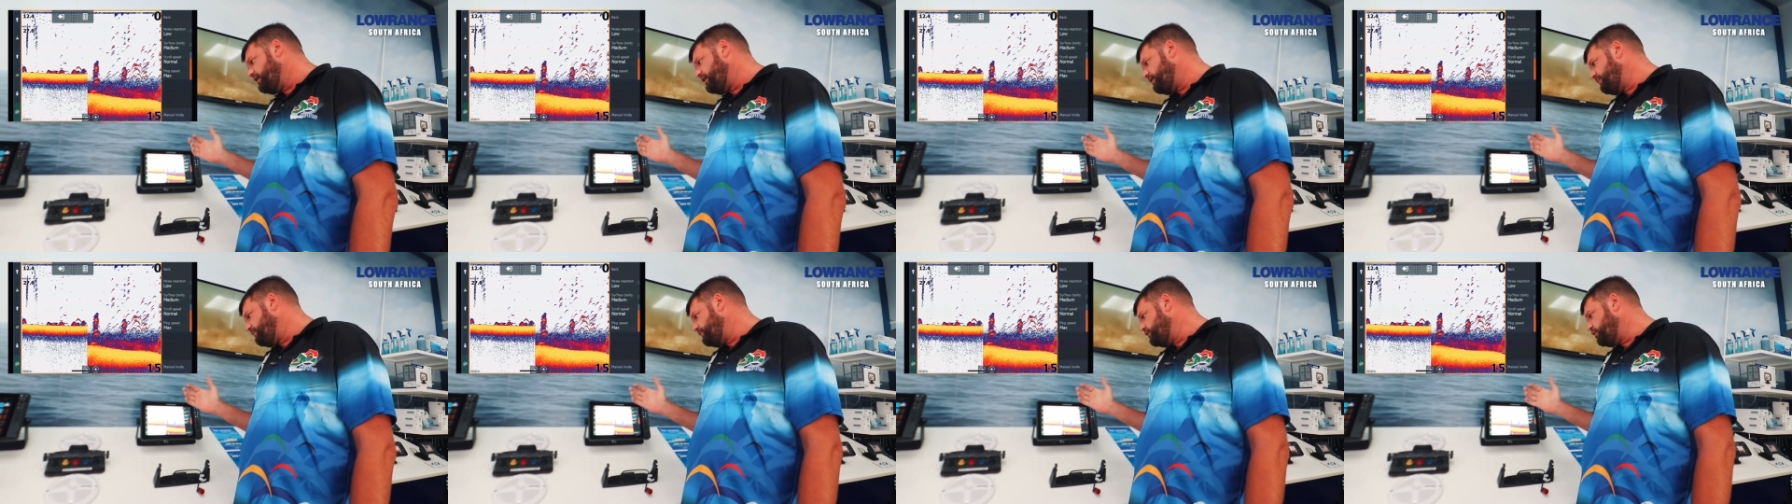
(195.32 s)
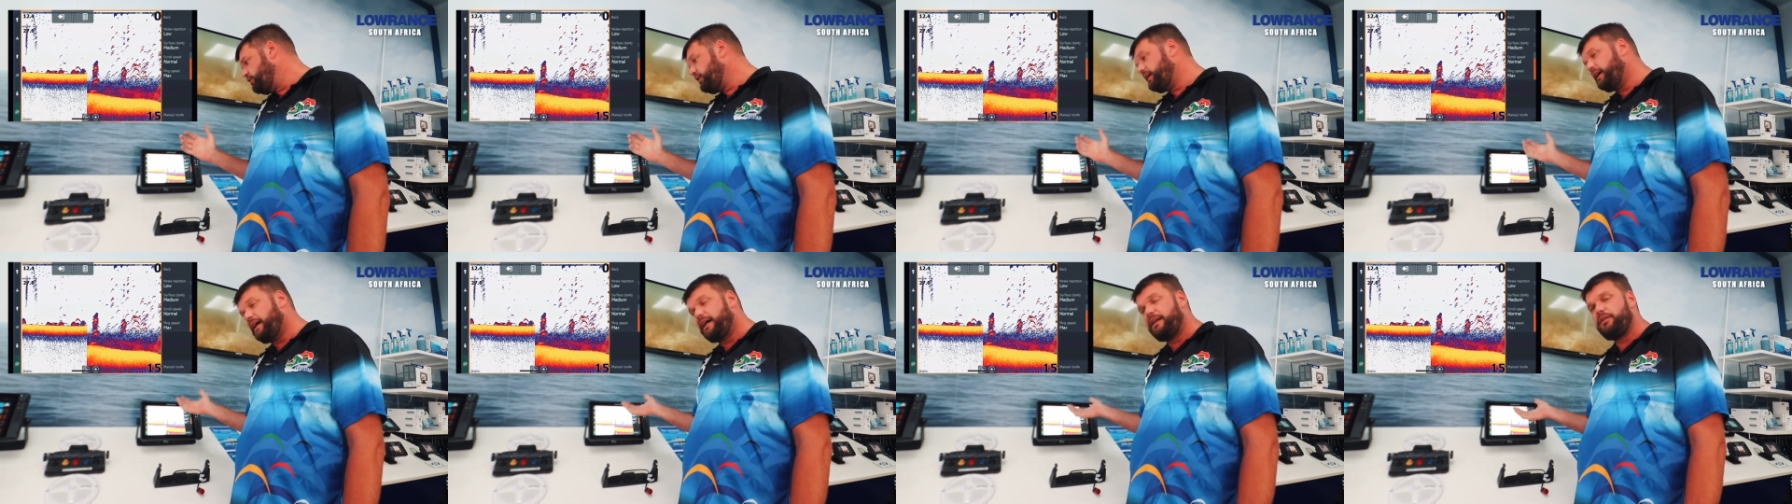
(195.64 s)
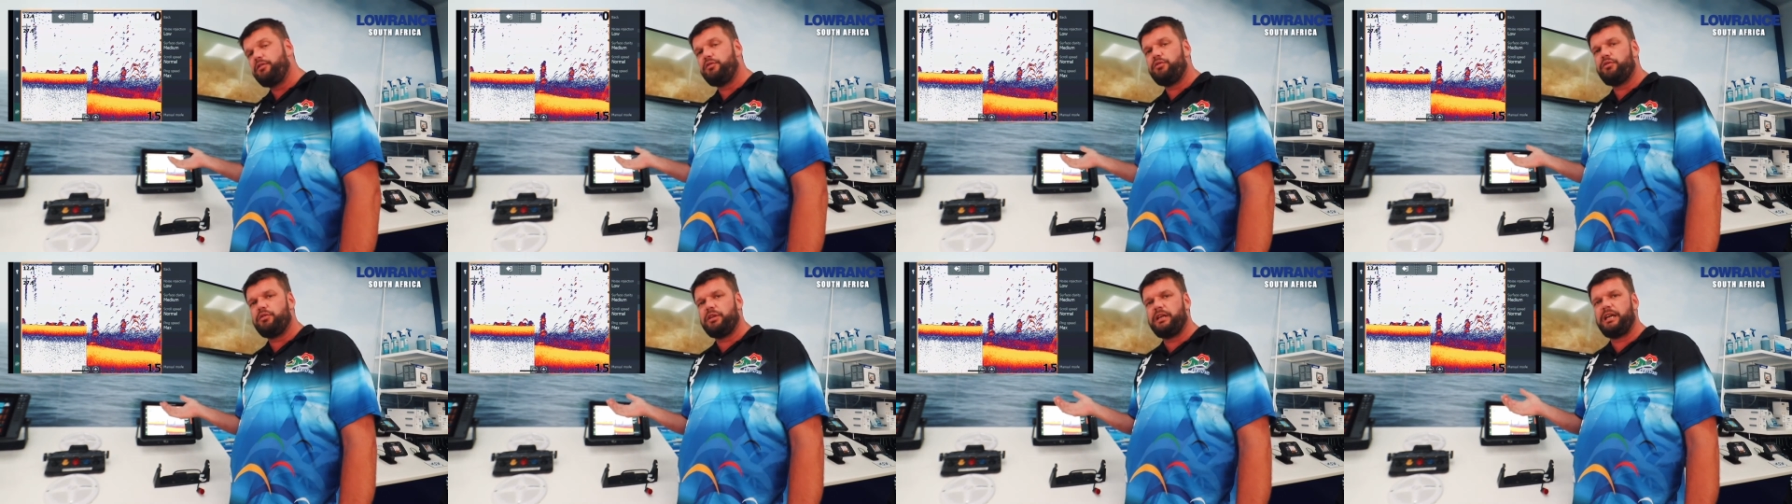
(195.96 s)
you can
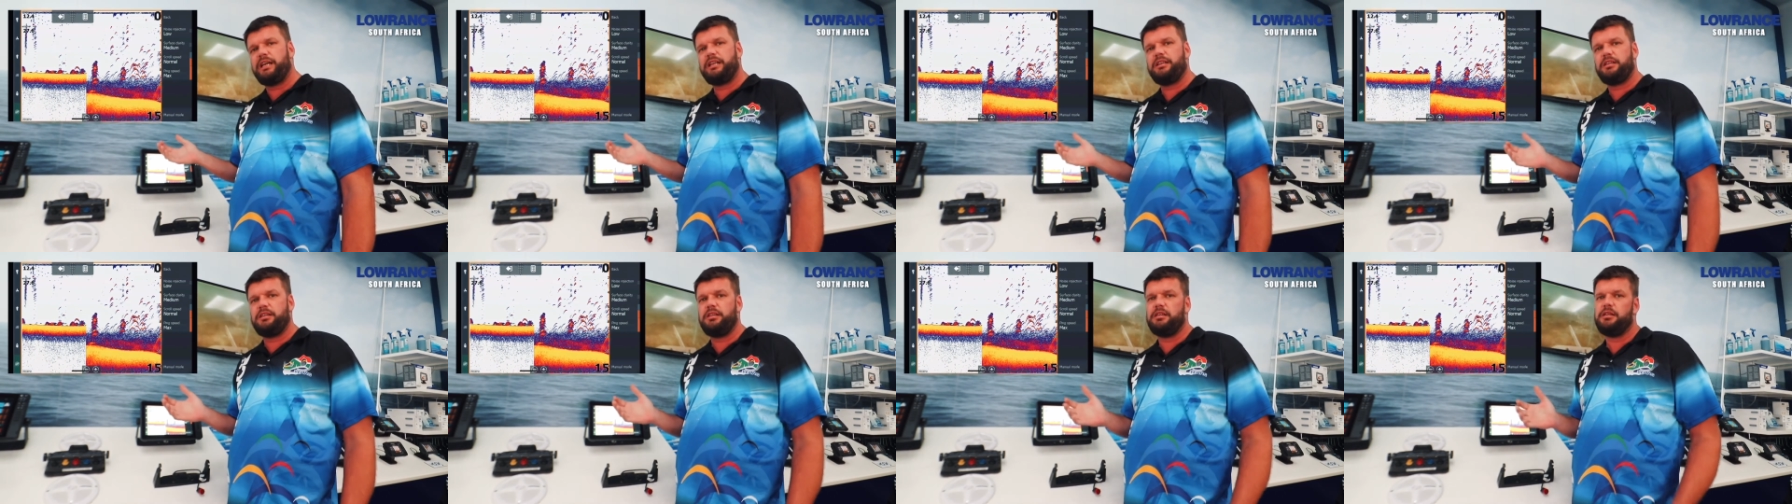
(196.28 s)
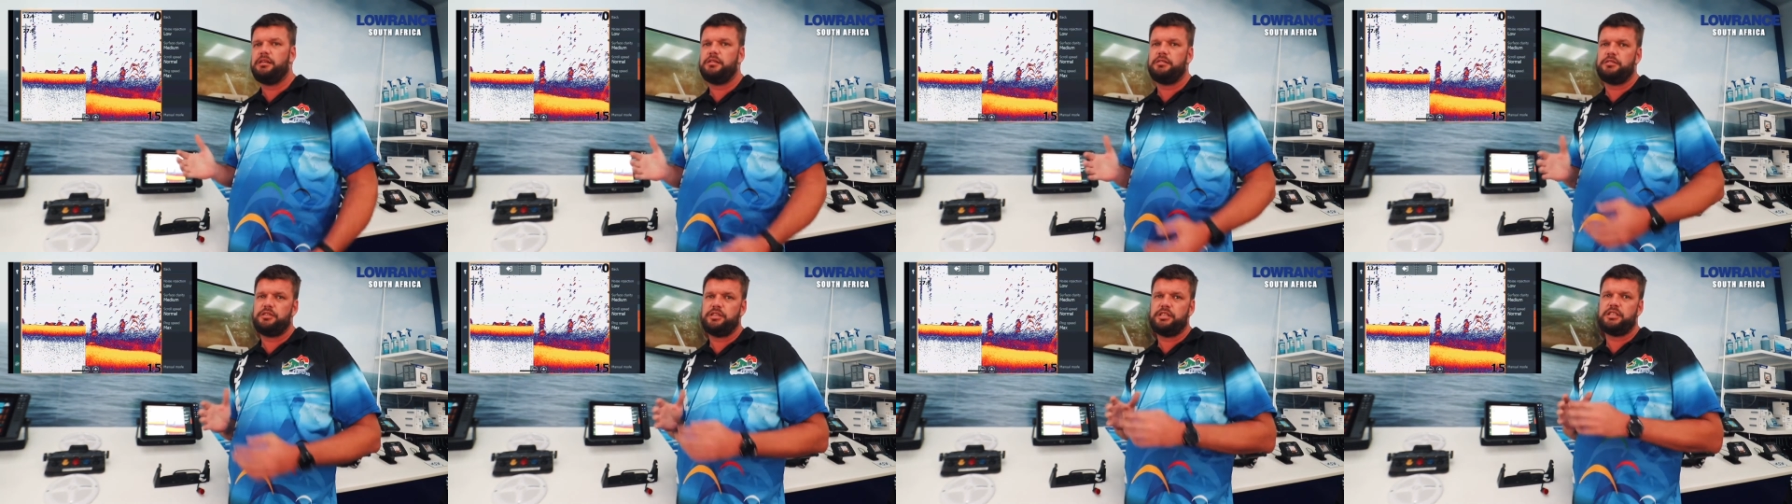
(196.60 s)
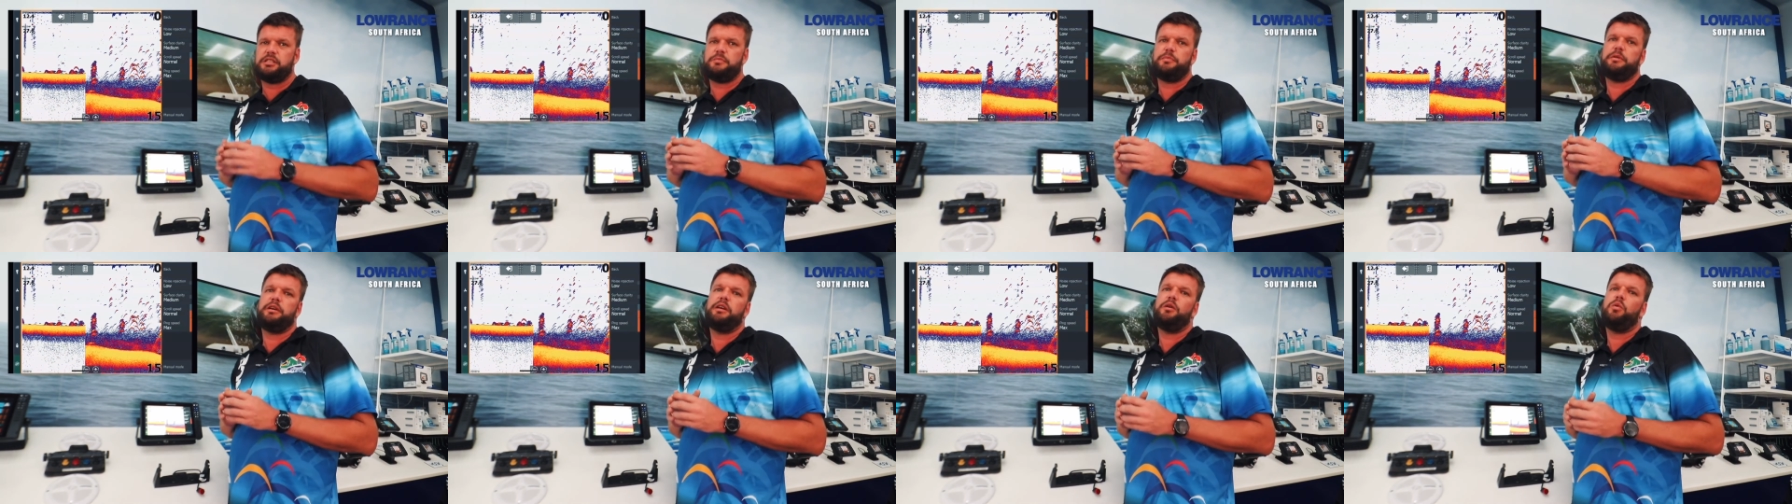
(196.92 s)
do that.
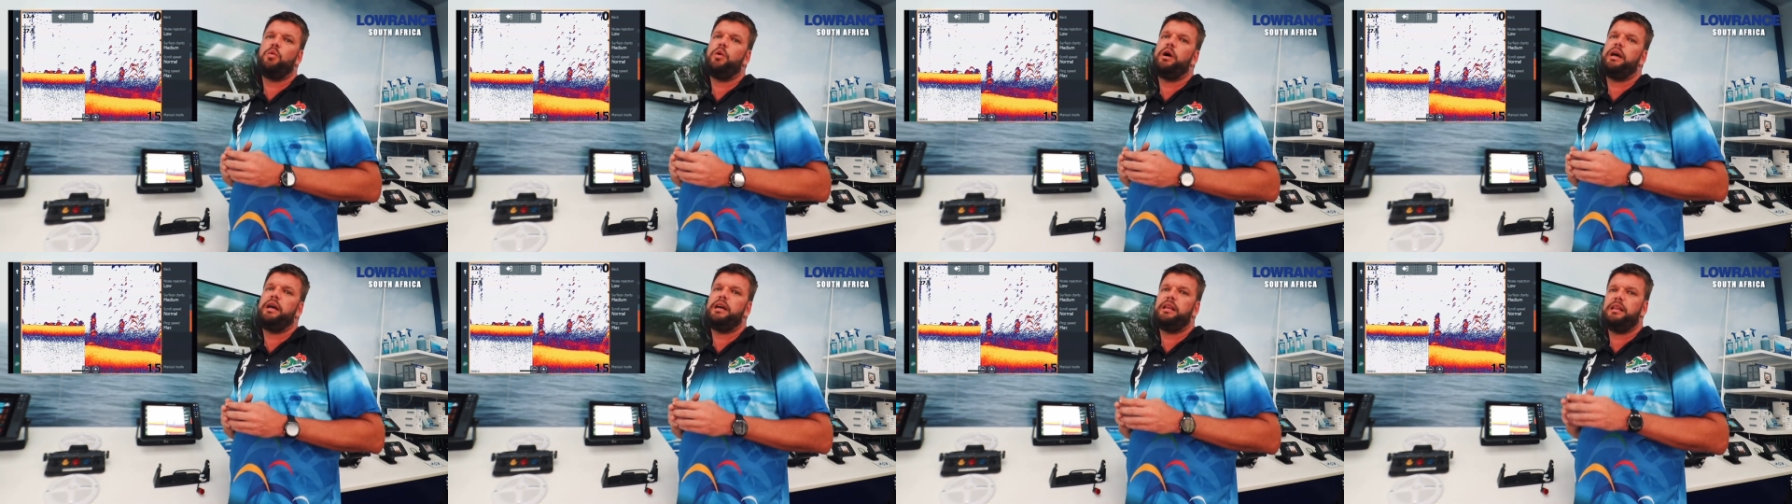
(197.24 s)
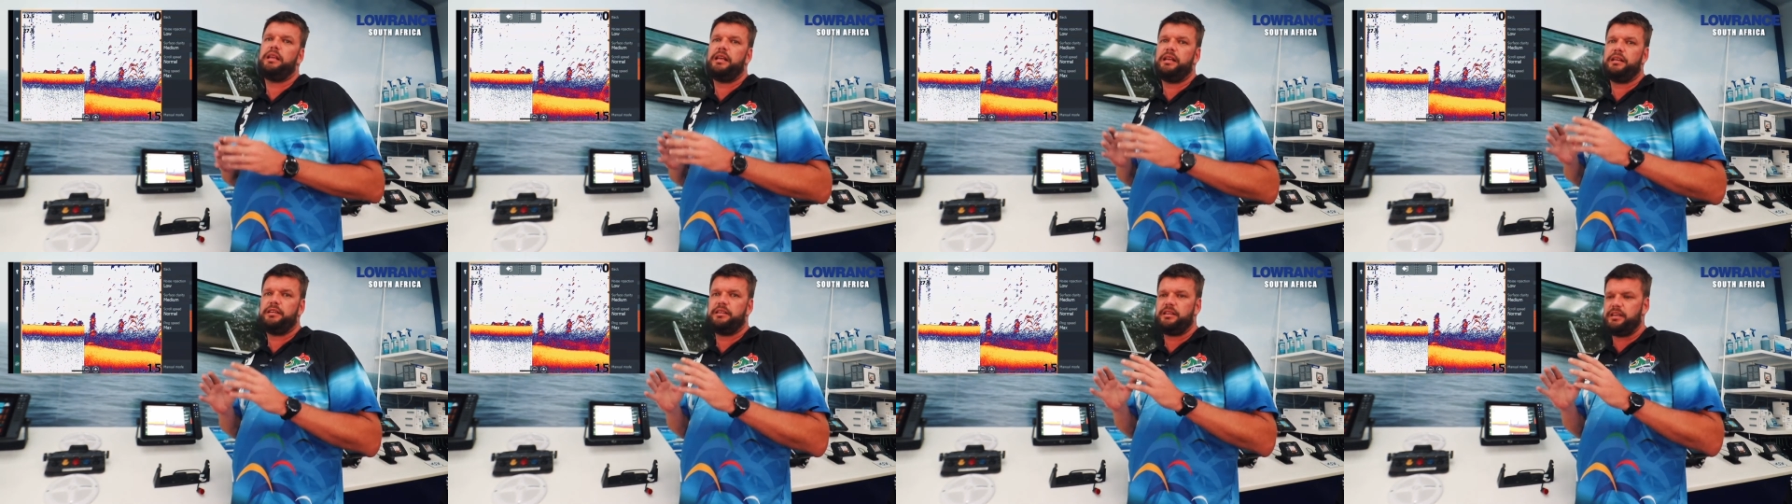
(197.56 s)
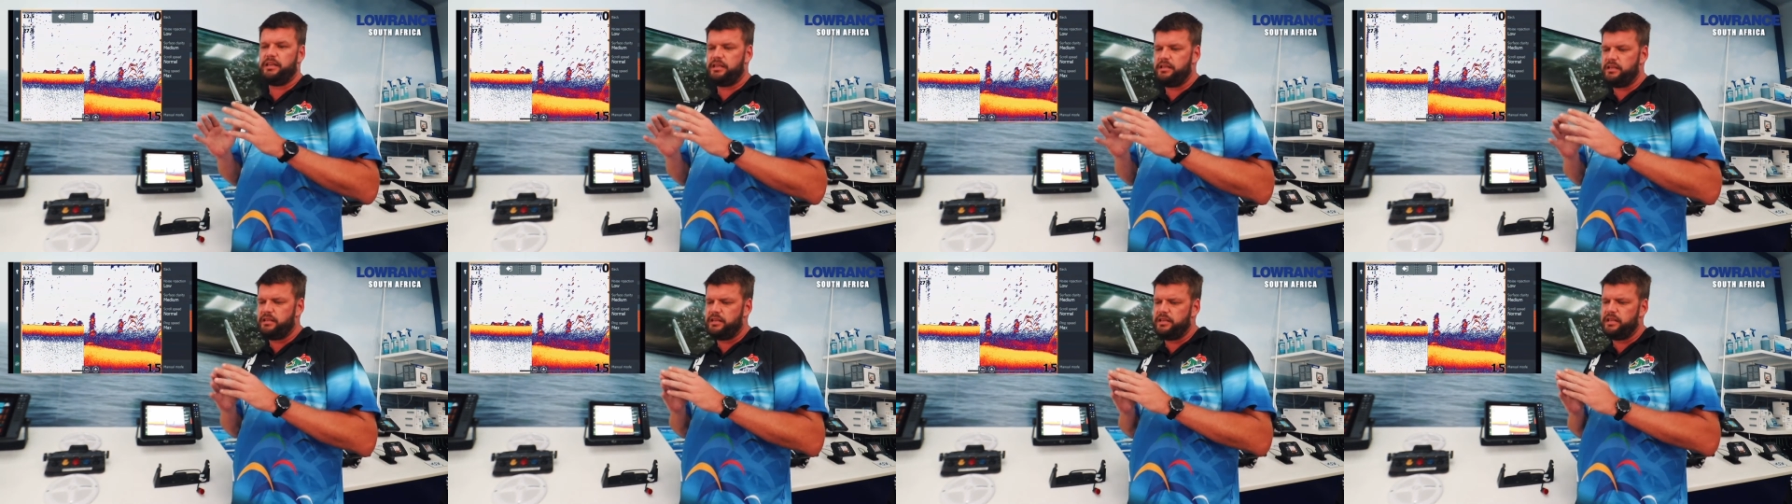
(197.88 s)
Just be aware that
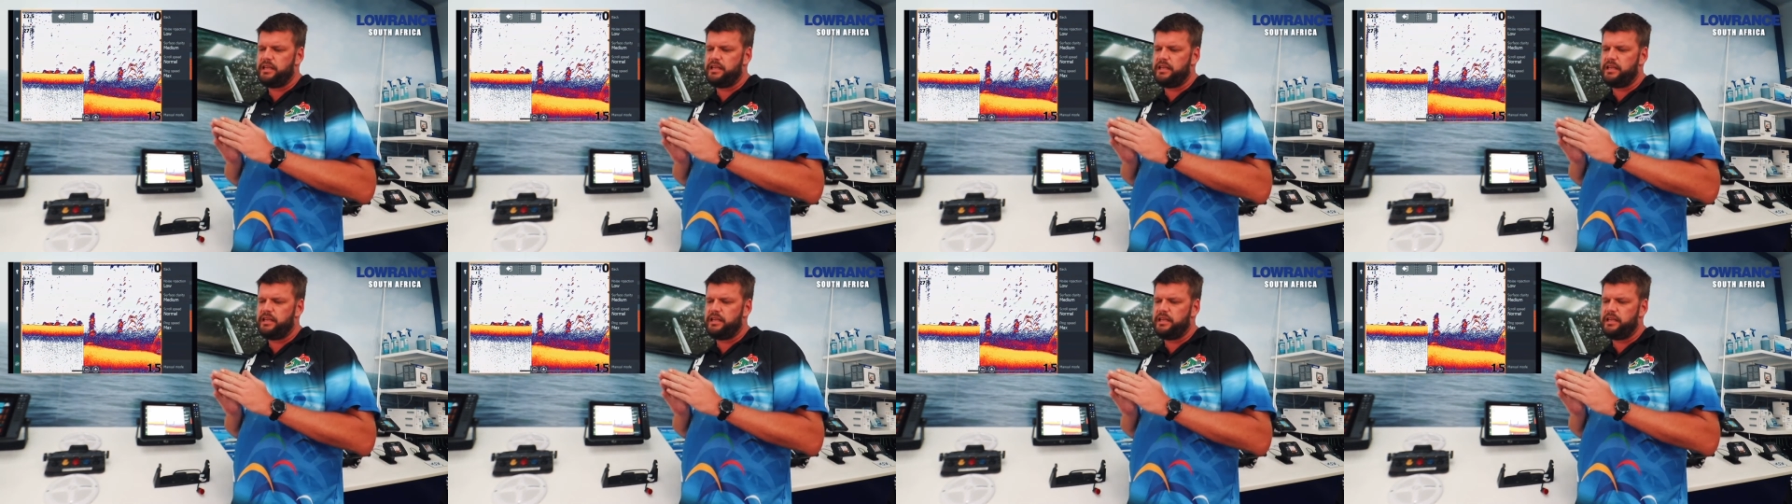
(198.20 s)
it